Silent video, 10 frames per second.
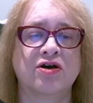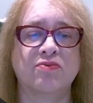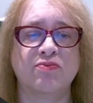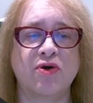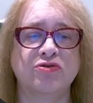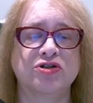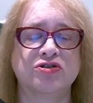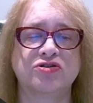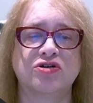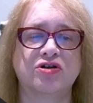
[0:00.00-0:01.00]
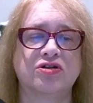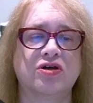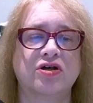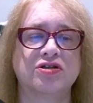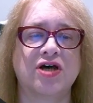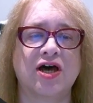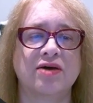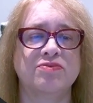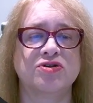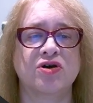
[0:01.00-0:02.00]
most
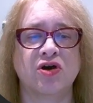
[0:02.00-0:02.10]
times,